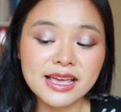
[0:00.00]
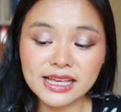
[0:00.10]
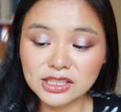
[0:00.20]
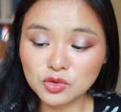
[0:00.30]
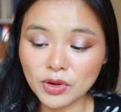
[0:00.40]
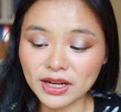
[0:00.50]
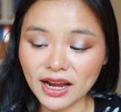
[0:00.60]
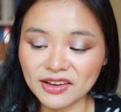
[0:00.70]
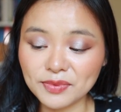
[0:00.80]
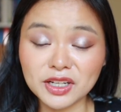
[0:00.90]
is one
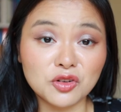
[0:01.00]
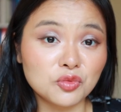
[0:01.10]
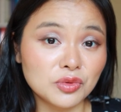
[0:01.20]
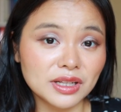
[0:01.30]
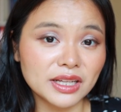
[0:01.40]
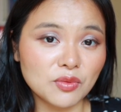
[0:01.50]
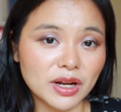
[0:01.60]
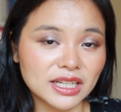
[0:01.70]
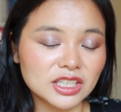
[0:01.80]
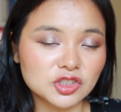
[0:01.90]
I've been really
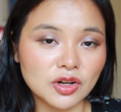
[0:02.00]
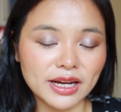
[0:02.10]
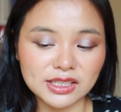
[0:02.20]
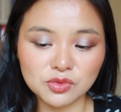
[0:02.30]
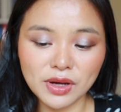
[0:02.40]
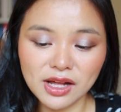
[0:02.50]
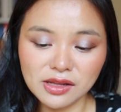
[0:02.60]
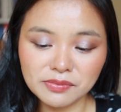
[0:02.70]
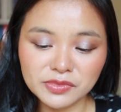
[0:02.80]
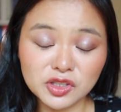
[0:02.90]
wanting to try as
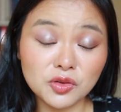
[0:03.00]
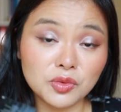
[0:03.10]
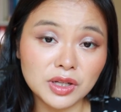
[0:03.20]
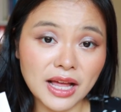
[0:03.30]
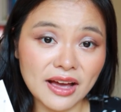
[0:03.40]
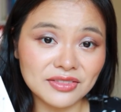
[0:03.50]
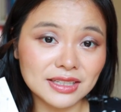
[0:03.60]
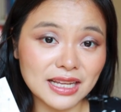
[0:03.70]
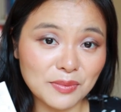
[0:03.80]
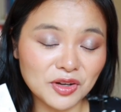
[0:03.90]
well. So we'll have
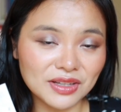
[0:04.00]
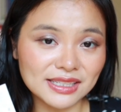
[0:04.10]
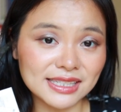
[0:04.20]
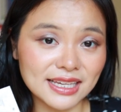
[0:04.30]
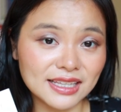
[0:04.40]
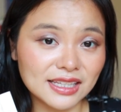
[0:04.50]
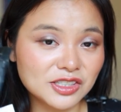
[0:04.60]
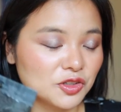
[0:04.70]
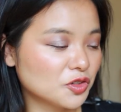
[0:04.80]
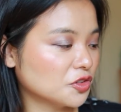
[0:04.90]
to demo this in the
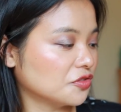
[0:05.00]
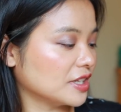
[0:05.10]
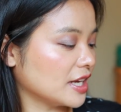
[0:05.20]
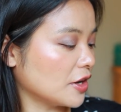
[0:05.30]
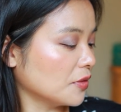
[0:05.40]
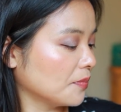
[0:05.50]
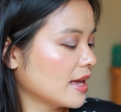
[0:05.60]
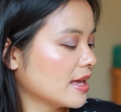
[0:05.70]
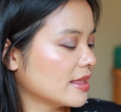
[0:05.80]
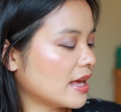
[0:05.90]
Suqqu video.
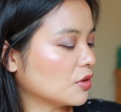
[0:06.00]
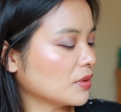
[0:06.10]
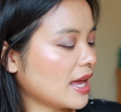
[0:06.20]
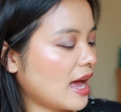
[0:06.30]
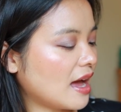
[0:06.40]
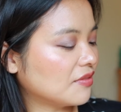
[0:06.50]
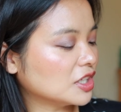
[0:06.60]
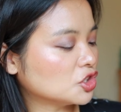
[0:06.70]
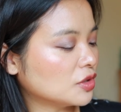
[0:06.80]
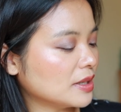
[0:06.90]
Then we have
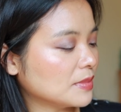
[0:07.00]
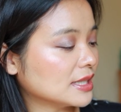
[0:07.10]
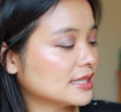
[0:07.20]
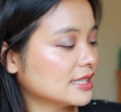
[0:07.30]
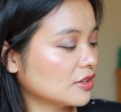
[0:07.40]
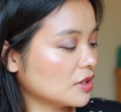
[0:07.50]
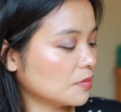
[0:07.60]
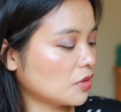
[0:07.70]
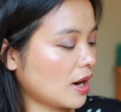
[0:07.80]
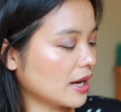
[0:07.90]
a treatment
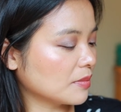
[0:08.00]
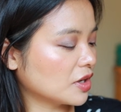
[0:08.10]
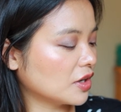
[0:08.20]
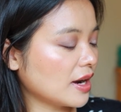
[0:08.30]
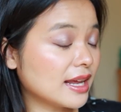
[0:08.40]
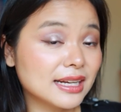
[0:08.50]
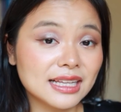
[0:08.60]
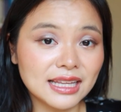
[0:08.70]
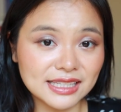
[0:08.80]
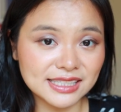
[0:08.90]
serum primer and a
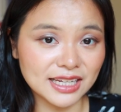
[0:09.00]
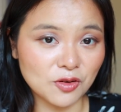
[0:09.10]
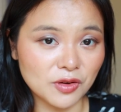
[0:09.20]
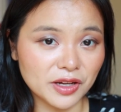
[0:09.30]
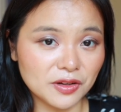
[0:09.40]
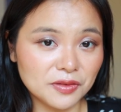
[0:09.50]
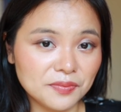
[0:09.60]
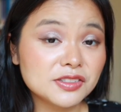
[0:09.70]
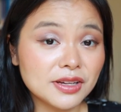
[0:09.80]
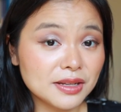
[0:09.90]
cleansing oil.
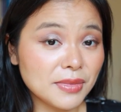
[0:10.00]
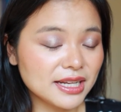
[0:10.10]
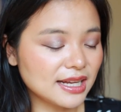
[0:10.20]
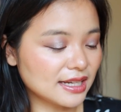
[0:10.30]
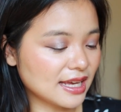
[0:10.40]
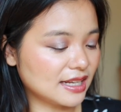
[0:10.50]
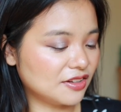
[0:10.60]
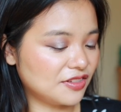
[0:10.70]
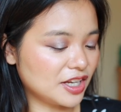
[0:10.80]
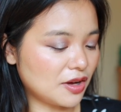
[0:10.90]
So in my
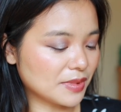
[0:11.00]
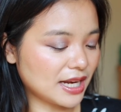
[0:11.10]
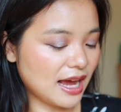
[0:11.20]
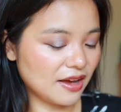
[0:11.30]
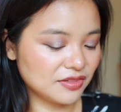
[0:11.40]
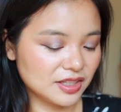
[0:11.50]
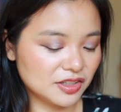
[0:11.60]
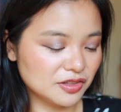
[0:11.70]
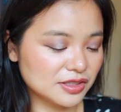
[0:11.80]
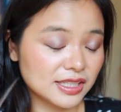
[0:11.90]
dedicated video, I'm going to have to
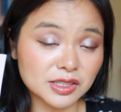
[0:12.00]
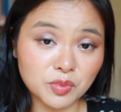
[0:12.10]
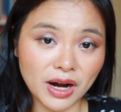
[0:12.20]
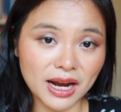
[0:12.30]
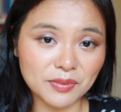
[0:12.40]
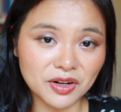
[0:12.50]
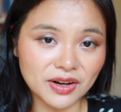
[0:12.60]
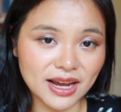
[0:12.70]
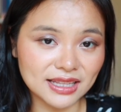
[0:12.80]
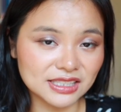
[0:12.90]
use this
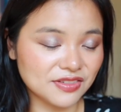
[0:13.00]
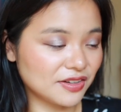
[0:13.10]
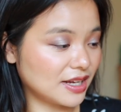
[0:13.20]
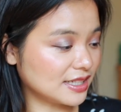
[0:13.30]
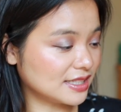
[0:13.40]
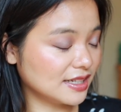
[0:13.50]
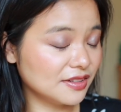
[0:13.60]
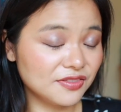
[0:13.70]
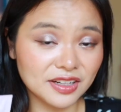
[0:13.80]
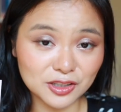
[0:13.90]
primer and this
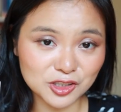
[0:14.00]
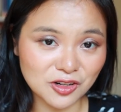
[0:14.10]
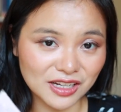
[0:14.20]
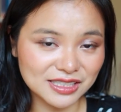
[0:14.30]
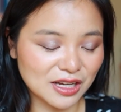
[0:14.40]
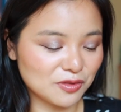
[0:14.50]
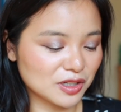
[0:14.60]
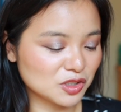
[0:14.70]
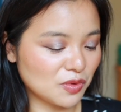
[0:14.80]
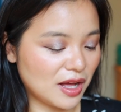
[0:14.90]
foundation. Fingers crossed that
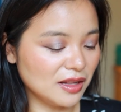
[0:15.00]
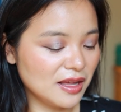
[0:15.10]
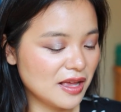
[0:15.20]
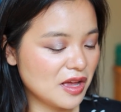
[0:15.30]
works well